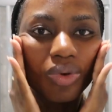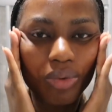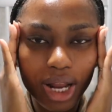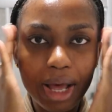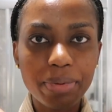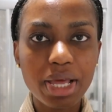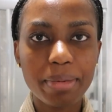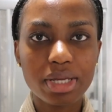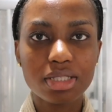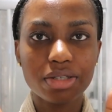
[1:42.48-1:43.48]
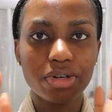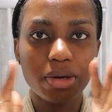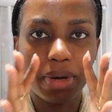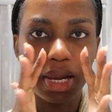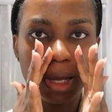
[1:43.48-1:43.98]
When I apply my
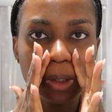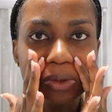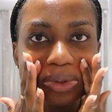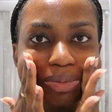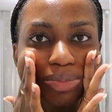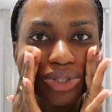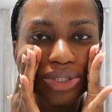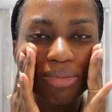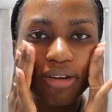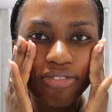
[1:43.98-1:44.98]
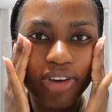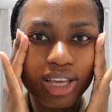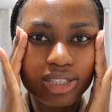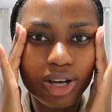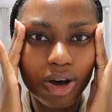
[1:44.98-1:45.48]
serum, I like to push my
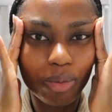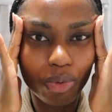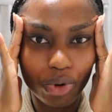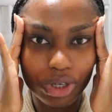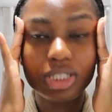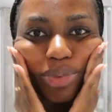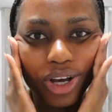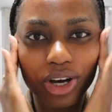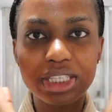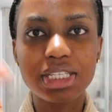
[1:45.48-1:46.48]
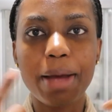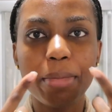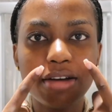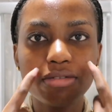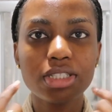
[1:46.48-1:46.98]
face upwards because
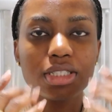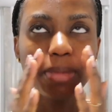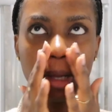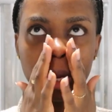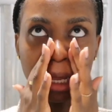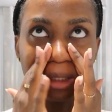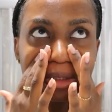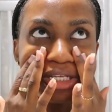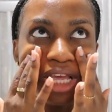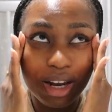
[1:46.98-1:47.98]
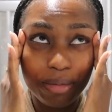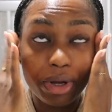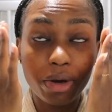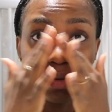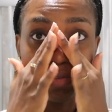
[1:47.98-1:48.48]
I'm having smile lines and I'm
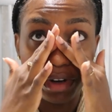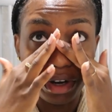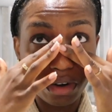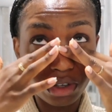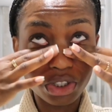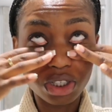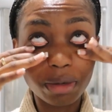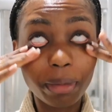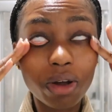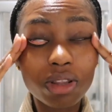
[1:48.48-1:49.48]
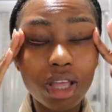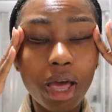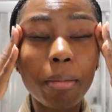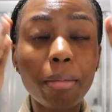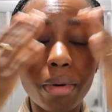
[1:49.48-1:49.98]
becoming very conscious about
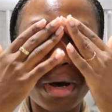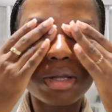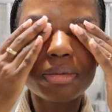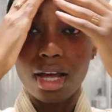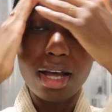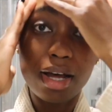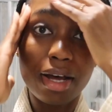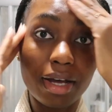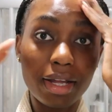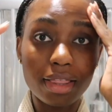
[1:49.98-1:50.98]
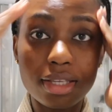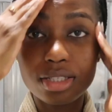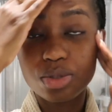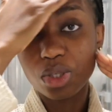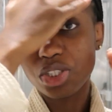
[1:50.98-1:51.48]
them, but this
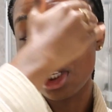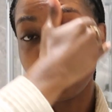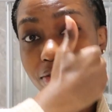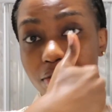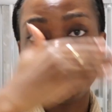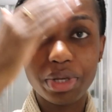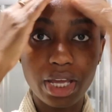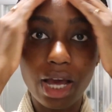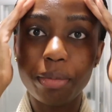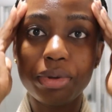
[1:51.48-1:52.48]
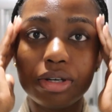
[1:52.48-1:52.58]
is what you get for being a happy